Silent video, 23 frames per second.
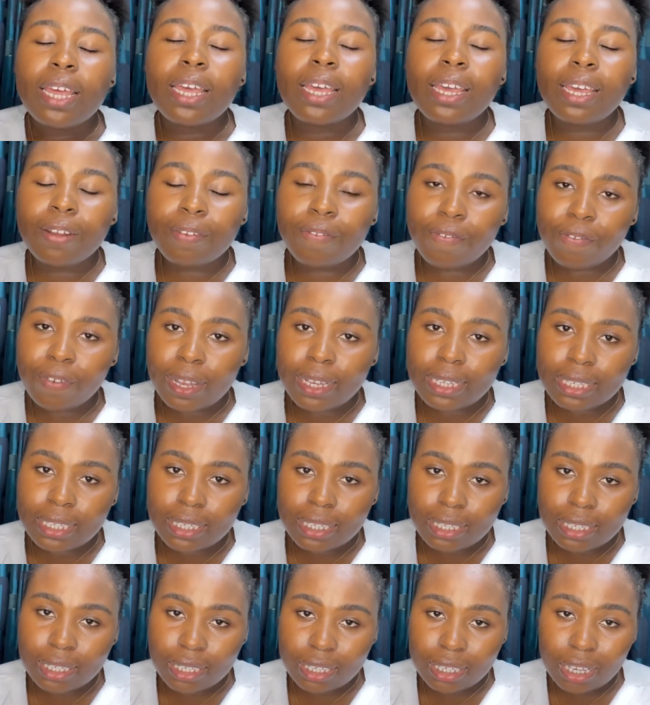
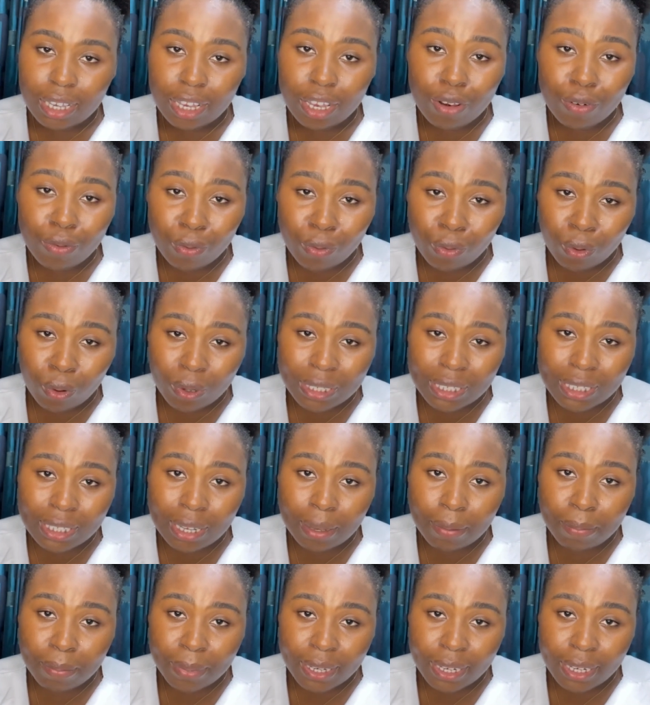emphasis, a
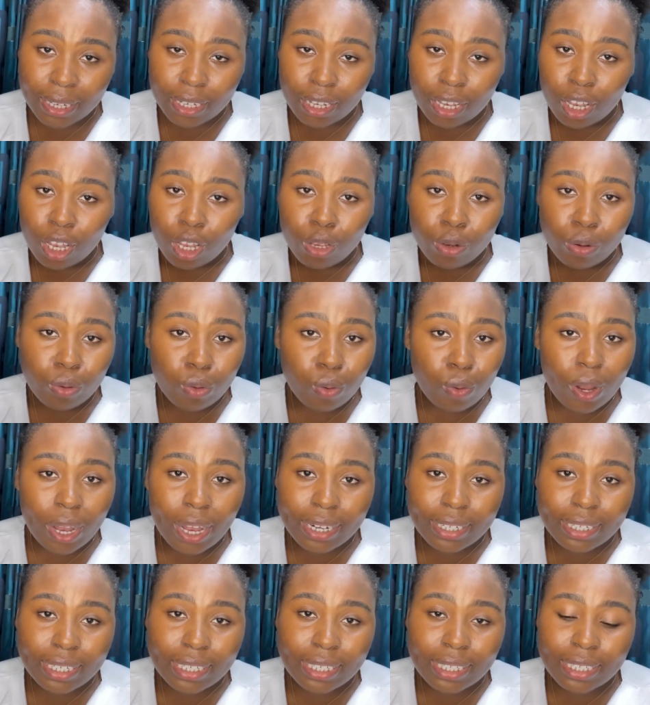rusted blade, no
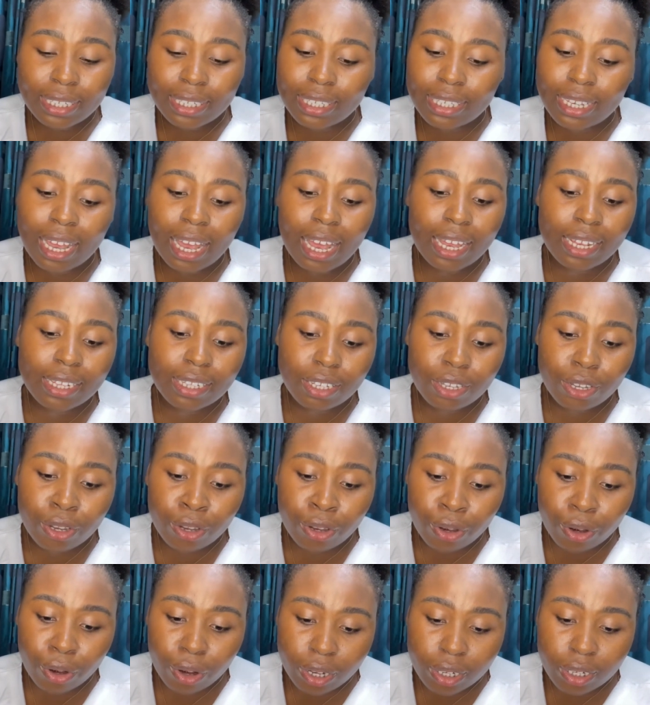anesthesia, and
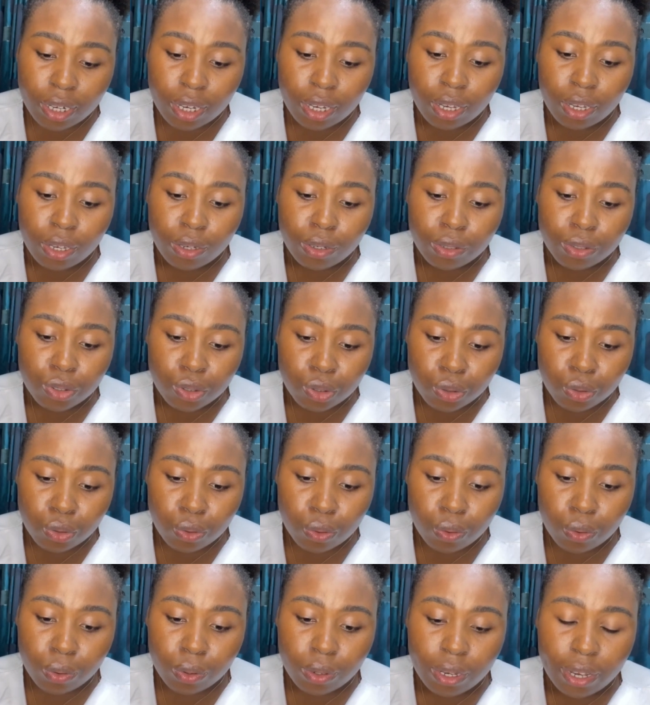cut
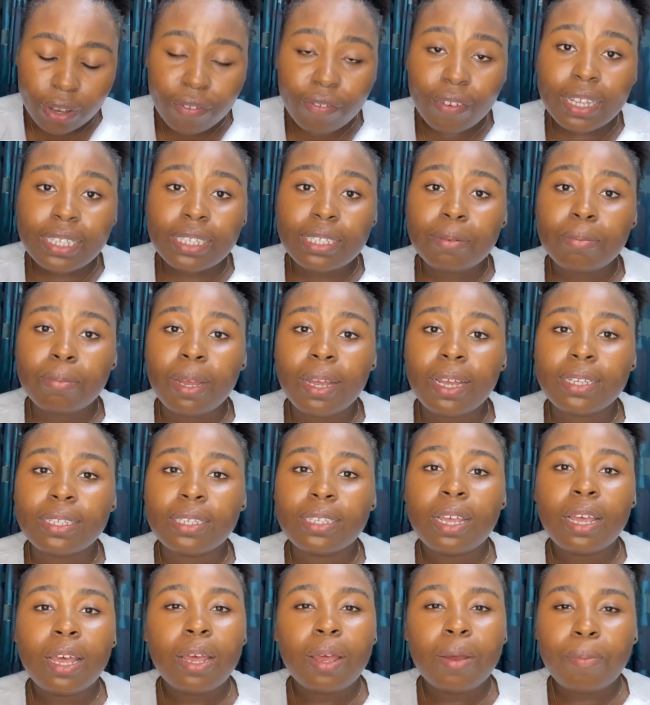through Fatima's
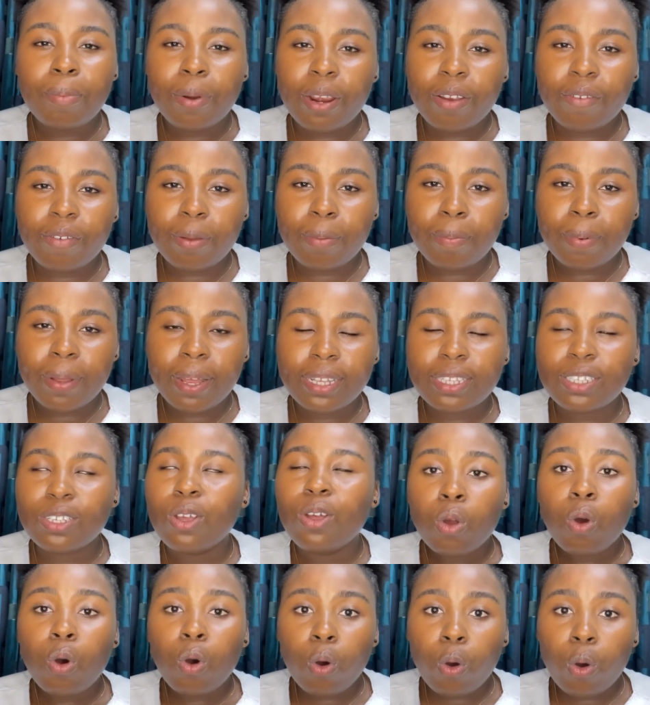private parts
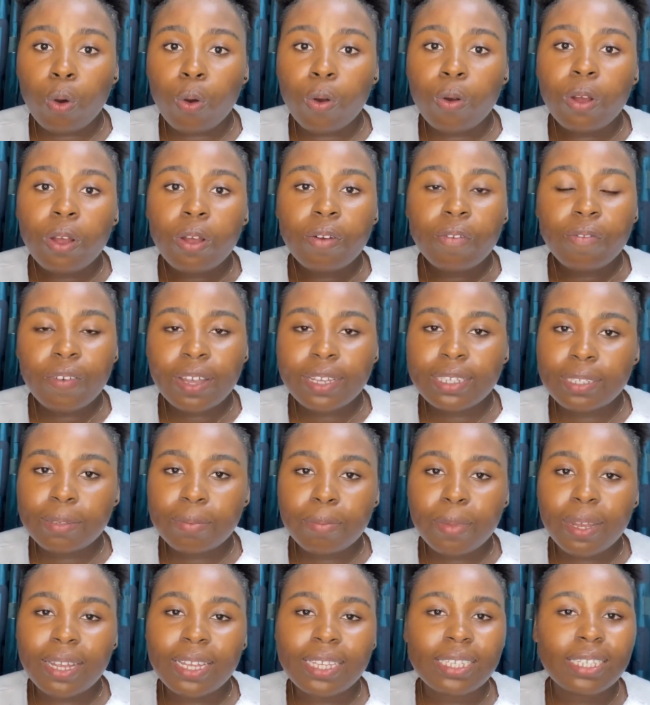or
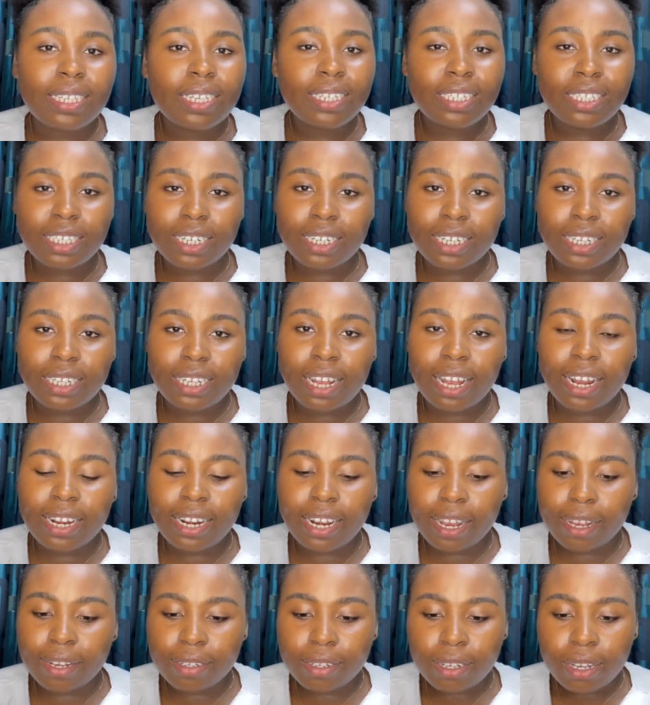Fatima's
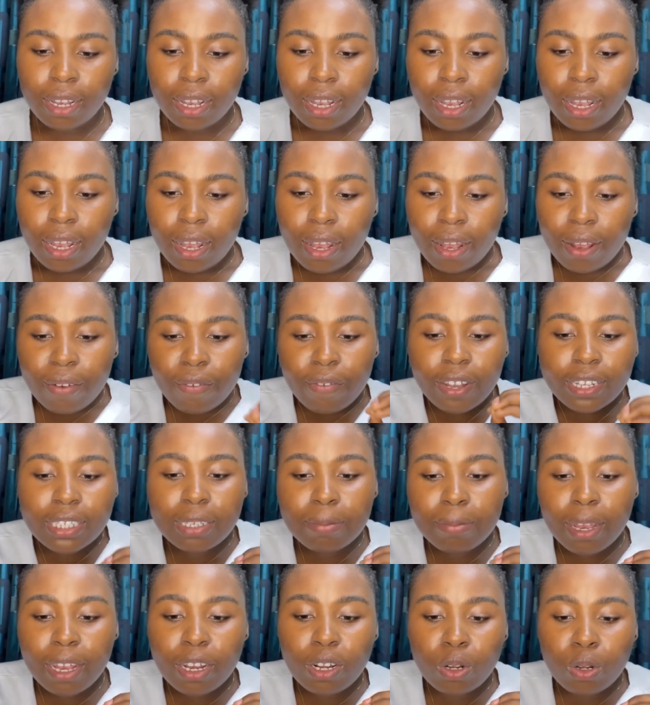genitalia.
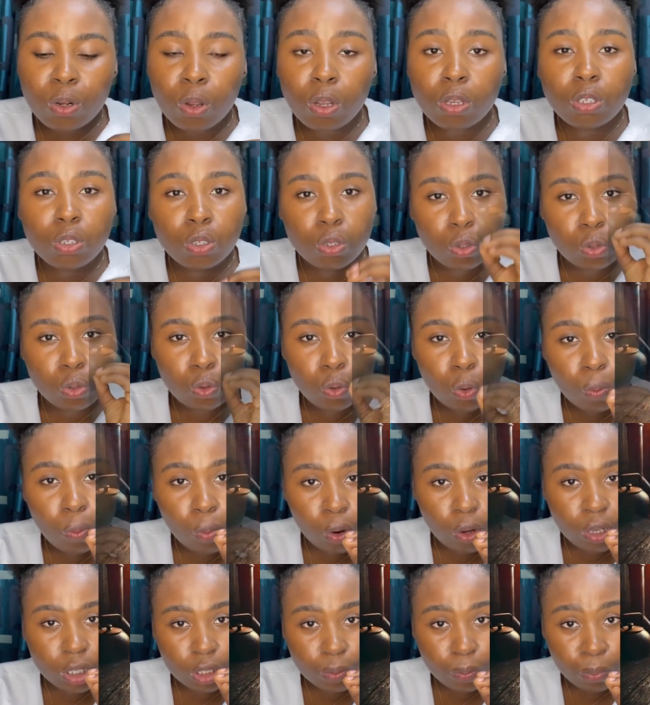Fatima lost so
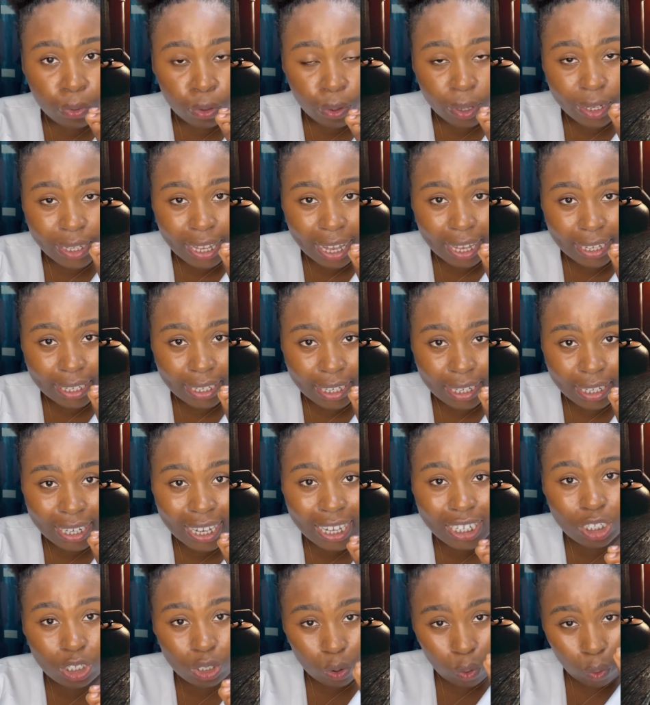much blood that day
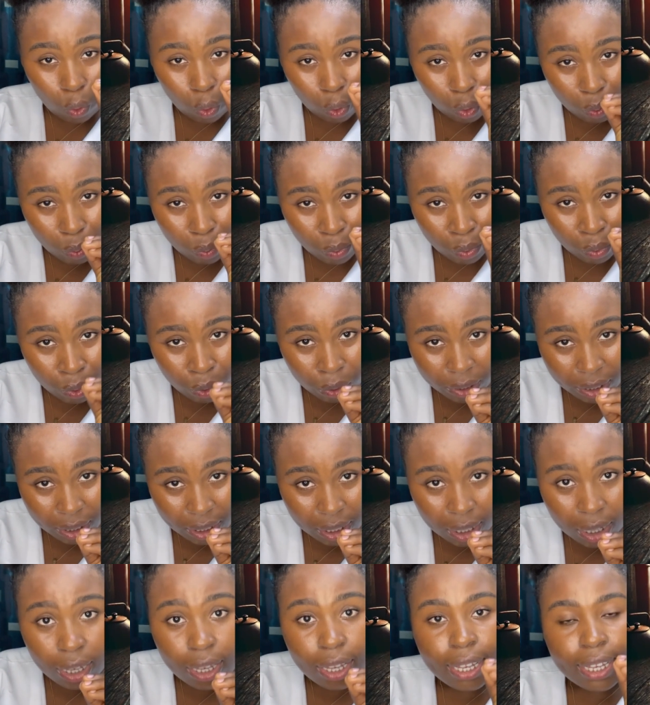that she
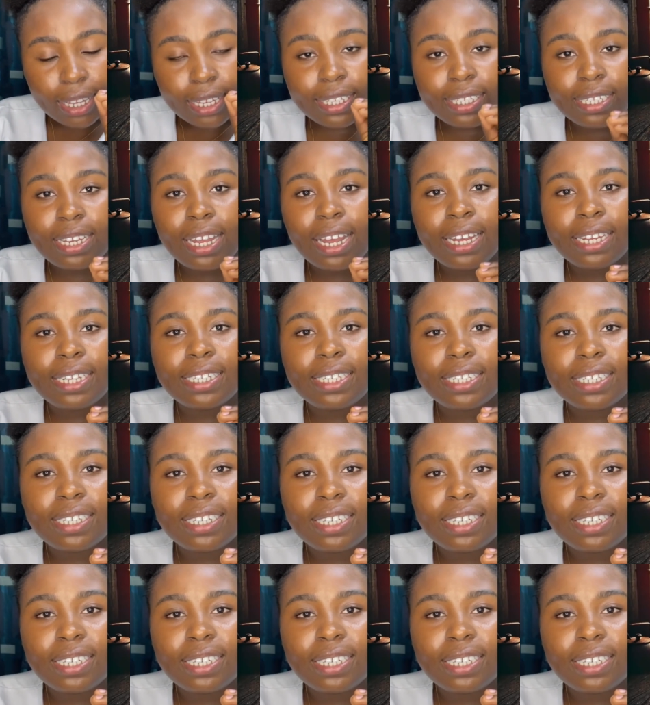almost died.